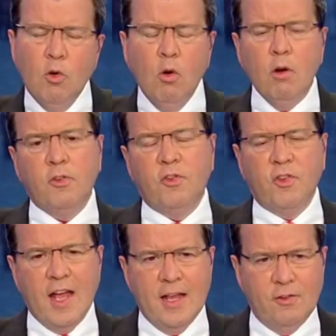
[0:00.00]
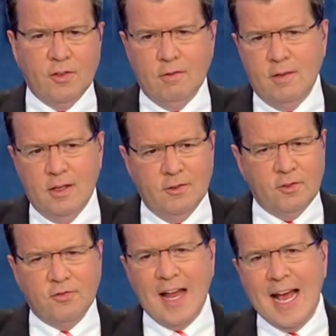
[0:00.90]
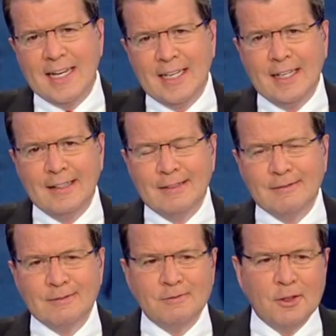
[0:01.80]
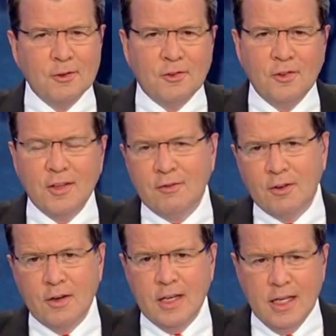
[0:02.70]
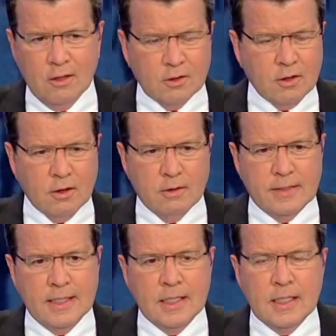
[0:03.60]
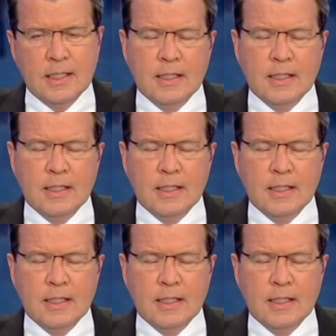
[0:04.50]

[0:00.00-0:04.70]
Your sense of this flattening versus inverted yield curve and